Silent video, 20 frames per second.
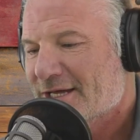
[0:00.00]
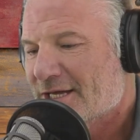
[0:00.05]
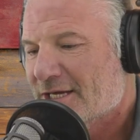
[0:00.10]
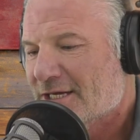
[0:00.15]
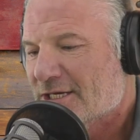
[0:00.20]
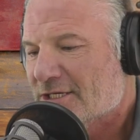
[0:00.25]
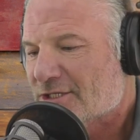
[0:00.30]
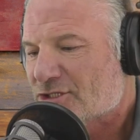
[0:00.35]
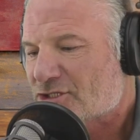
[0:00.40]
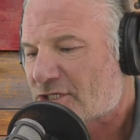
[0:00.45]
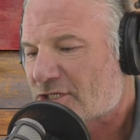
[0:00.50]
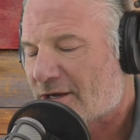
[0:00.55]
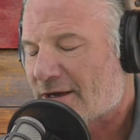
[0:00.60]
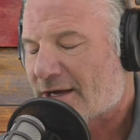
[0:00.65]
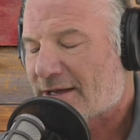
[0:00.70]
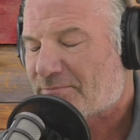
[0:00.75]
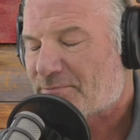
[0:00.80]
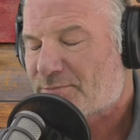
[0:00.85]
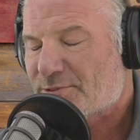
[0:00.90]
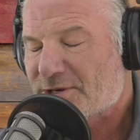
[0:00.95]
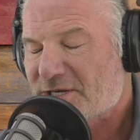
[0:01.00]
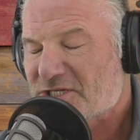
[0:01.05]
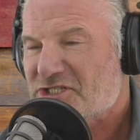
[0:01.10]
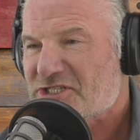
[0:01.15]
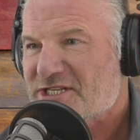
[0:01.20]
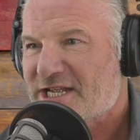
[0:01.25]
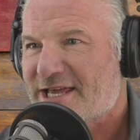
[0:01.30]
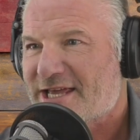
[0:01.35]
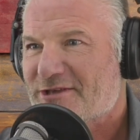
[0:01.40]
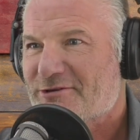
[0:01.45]
So I
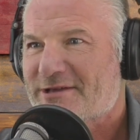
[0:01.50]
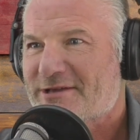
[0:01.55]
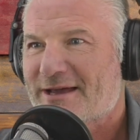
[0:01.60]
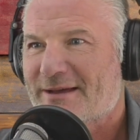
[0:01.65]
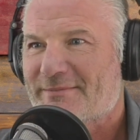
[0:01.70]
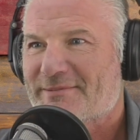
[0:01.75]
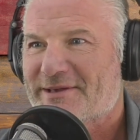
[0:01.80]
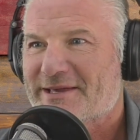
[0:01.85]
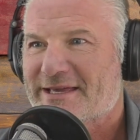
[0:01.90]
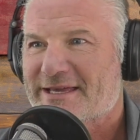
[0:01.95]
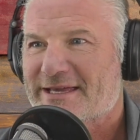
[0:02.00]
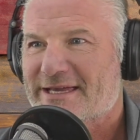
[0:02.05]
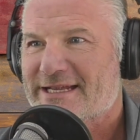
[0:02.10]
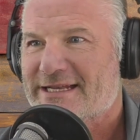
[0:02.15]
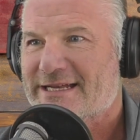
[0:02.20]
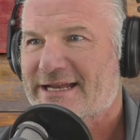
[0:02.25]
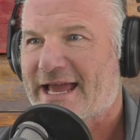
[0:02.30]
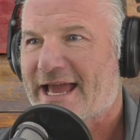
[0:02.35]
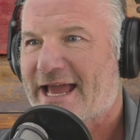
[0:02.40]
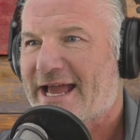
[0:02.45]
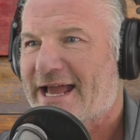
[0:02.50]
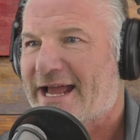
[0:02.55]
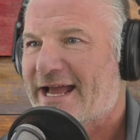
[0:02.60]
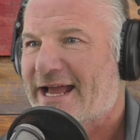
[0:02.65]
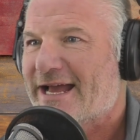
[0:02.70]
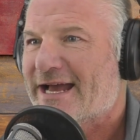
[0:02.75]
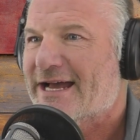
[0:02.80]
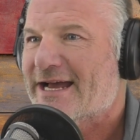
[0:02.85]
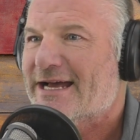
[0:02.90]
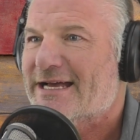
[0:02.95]
appreciate you coming in,
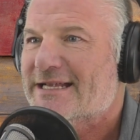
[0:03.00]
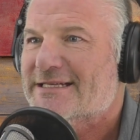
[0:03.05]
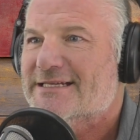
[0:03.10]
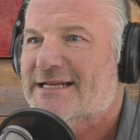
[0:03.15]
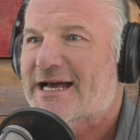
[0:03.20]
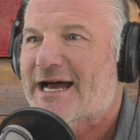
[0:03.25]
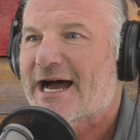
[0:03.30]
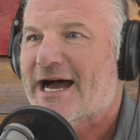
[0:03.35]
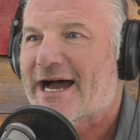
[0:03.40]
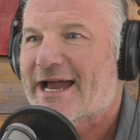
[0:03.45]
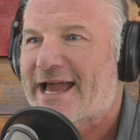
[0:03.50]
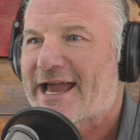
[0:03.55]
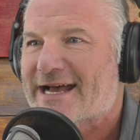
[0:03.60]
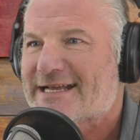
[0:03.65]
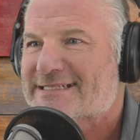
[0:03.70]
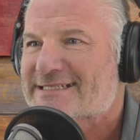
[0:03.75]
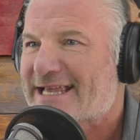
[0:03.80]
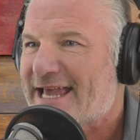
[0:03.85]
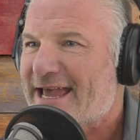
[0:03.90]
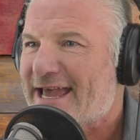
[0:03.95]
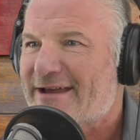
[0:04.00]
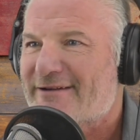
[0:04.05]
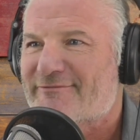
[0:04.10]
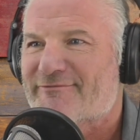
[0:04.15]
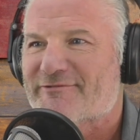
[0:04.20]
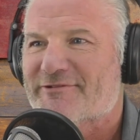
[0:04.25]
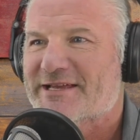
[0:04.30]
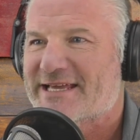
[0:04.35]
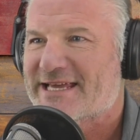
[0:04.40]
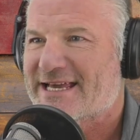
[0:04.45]
and I ask
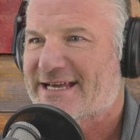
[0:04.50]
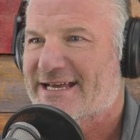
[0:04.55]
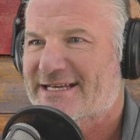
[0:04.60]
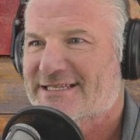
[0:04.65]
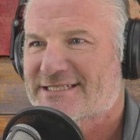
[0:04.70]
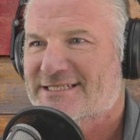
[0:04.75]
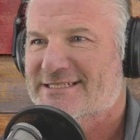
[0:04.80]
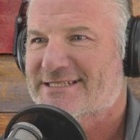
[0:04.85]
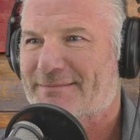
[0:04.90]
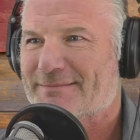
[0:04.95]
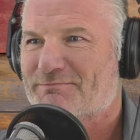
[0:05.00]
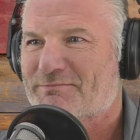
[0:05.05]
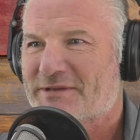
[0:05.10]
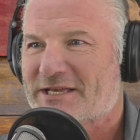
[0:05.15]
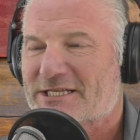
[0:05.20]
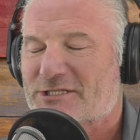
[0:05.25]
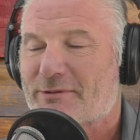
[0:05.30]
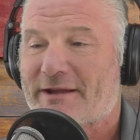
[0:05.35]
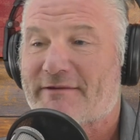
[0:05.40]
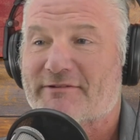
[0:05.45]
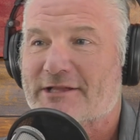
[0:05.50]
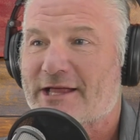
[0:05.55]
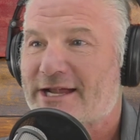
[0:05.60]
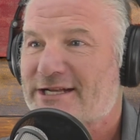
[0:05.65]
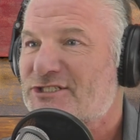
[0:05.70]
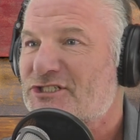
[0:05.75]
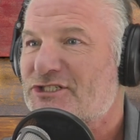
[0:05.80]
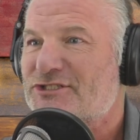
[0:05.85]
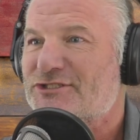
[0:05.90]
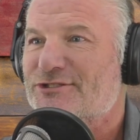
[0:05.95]
every guest, because we have a lot of
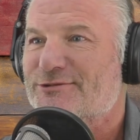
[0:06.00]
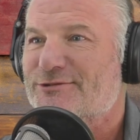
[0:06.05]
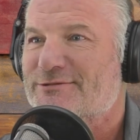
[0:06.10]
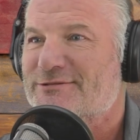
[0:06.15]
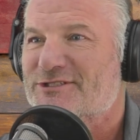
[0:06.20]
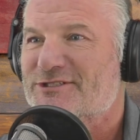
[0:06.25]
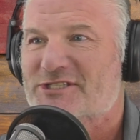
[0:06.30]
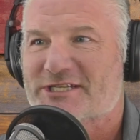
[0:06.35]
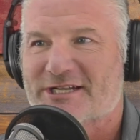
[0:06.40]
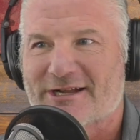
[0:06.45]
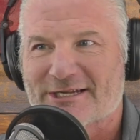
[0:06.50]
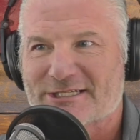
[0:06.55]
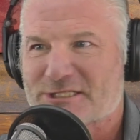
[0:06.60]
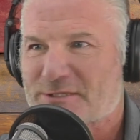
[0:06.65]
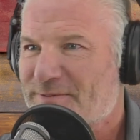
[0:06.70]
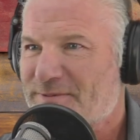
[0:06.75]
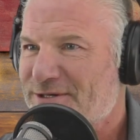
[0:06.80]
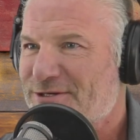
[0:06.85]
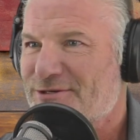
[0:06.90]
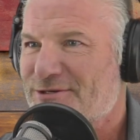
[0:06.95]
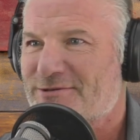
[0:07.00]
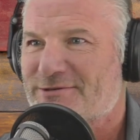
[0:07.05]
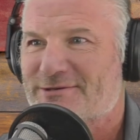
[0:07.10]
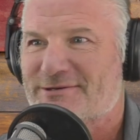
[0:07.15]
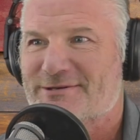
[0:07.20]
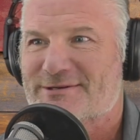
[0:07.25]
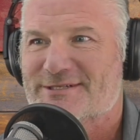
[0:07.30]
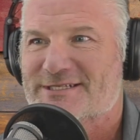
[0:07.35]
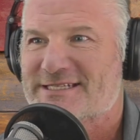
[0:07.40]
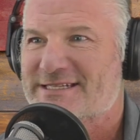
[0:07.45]
students and
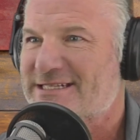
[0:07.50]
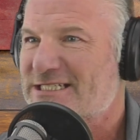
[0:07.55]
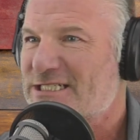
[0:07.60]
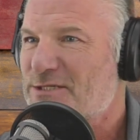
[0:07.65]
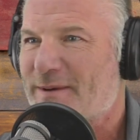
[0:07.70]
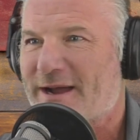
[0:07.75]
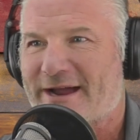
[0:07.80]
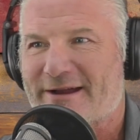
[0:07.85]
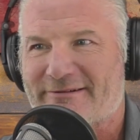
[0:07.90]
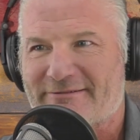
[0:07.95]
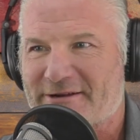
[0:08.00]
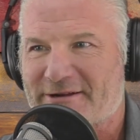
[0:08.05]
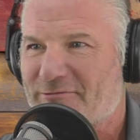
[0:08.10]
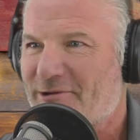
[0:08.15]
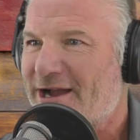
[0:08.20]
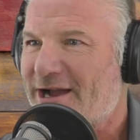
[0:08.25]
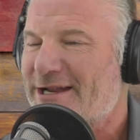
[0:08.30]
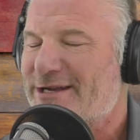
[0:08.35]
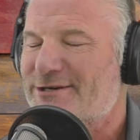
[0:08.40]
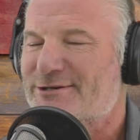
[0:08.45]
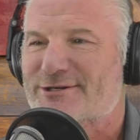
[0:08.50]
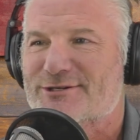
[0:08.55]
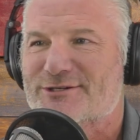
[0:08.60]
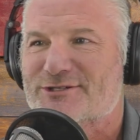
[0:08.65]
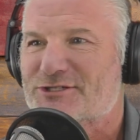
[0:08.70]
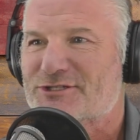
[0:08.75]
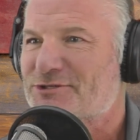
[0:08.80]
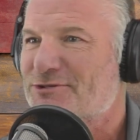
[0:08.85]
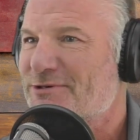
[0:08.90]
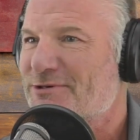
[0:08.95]
entrepreneurs and aspiring
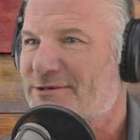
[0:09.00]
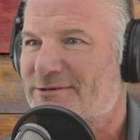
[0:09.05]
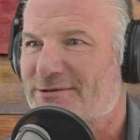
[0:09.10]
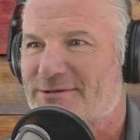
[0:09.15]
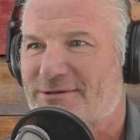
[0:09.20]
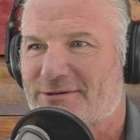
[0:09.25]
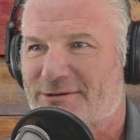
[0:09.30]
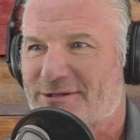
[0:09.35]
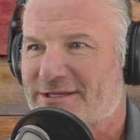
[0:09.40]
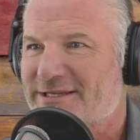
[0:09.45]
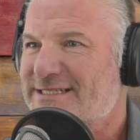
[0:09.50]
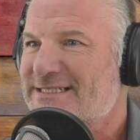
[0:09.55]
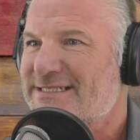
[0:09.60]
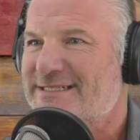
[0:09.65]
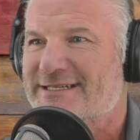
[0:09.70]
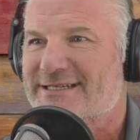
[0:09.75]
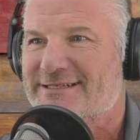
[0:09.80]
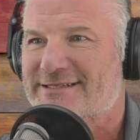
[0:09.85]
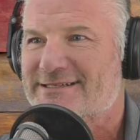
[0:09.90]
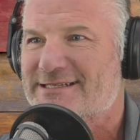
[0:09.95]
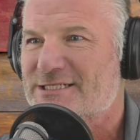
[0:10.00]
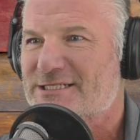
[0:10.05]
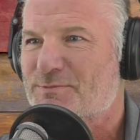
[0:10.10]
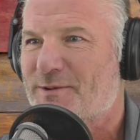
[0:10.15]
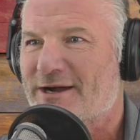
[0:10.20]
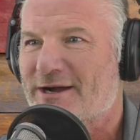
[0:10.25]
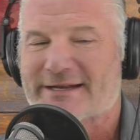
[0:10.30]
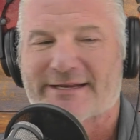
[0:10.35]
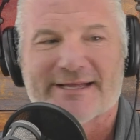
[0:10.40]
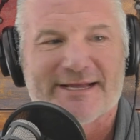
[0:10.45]
writers who are listening to this
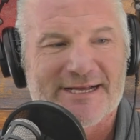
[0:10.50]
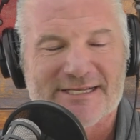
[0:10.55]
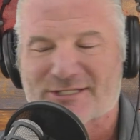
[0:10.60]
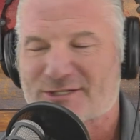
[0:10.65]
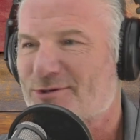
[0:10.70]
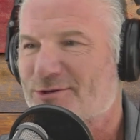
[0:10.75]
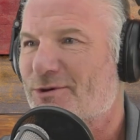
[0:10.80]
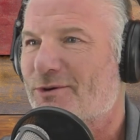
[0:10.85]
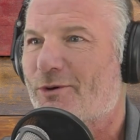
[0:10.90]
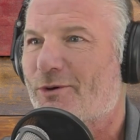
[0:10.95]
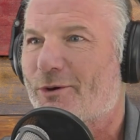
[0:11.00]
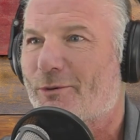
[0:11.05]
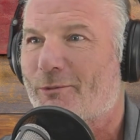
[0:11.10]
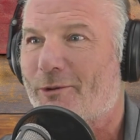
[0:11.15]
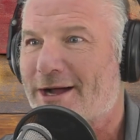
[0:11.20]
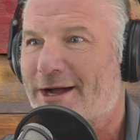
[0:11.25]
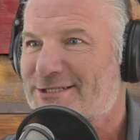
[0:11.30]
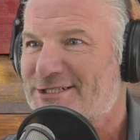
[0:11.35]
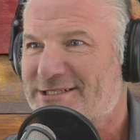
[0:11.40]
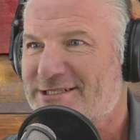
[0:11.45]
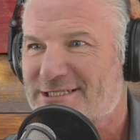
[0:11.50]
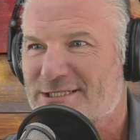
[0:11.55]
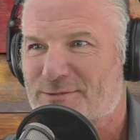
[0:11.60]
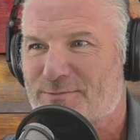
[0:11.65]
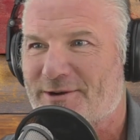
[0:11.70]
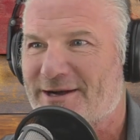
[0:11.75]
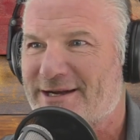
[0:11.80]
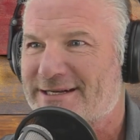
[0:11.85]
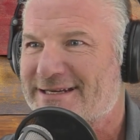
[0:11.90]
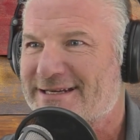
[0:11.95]
podcast or watching this
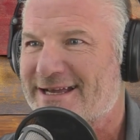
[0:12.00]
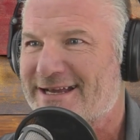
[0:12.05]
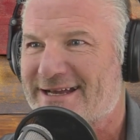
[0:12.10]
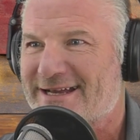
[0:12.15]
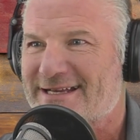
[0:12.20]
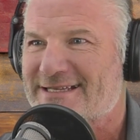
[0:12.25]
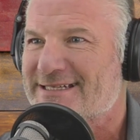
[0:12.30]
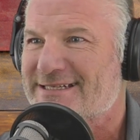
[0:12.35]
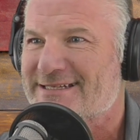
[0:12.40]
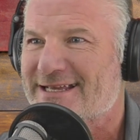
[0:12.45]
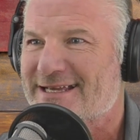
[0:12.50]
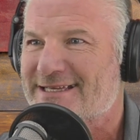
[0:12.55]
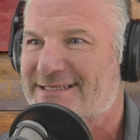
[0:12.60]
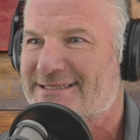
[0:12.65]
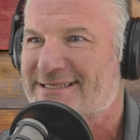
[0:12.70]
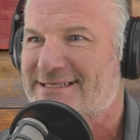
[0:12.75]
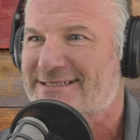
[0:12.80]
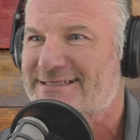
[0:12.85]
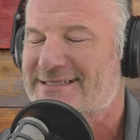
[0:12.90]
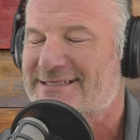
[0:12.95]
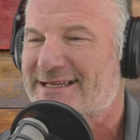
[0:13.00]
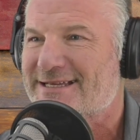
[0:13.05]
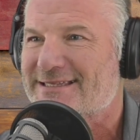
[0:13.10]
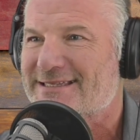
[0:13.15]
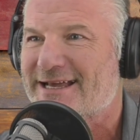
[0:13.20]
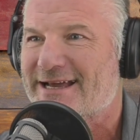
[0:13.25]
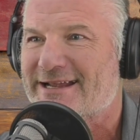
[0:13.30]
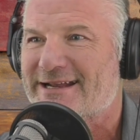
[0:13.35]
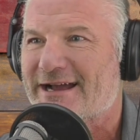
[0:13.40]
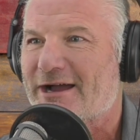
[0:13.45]
podcast and things like
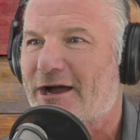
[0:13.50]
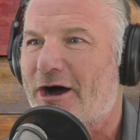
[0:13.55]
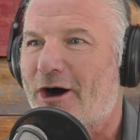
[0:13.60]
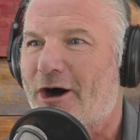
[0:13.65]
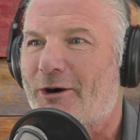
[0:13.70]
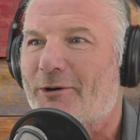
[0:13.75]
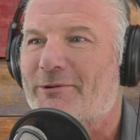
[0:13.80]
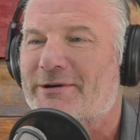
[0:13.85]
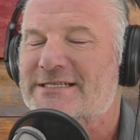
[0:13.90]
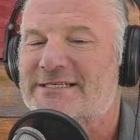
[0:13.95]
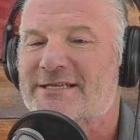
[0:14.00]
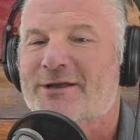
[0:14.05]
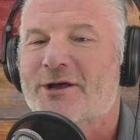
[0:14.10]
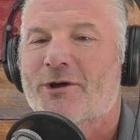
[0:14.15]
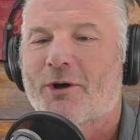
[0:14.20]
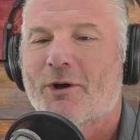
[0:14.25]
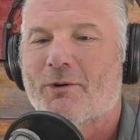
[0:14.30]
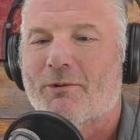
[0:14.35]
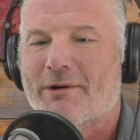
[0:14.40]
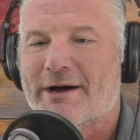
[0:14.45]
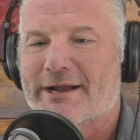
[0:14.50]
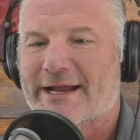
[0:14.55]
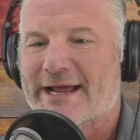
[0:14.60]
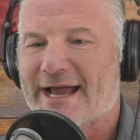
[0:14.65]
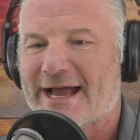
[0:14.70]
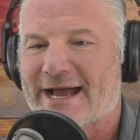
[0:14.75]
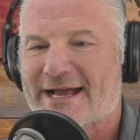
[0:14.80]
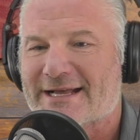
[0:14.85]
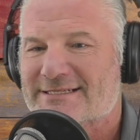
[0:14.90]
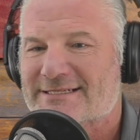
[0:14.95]
that. I always want
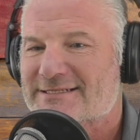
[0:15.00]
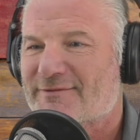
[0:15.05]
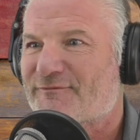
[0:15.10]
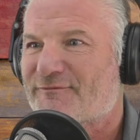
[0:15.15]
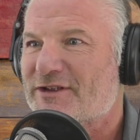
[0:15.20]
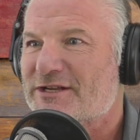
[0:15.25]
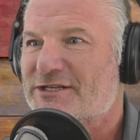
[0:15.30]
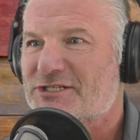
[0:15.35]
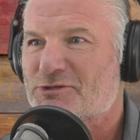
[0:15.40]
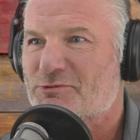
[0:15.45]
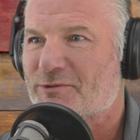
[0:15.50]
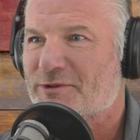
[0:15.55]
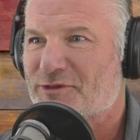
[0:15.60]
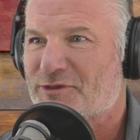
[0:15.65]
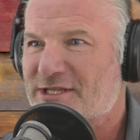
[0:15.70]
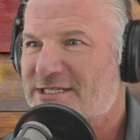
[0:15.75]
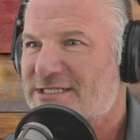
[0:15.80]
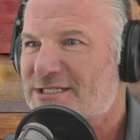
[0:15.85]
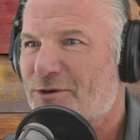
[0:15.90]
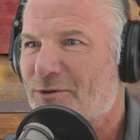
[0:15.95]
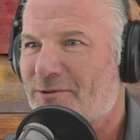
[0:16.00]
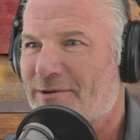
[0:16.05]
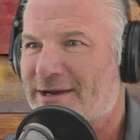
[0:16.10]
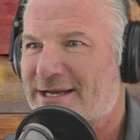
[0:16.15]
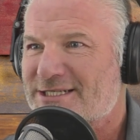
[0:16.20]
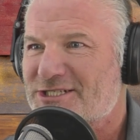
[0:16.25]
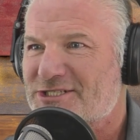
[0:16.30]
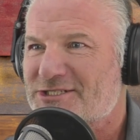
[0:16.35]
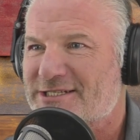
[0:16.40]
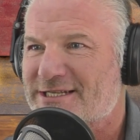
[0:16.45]
to finish with this
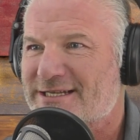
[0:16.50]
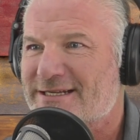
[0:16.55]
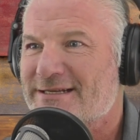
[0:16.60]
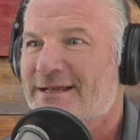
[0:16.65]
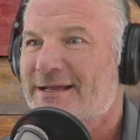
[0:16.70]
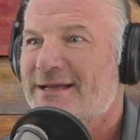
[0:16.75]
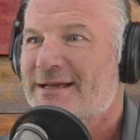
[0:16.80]
question.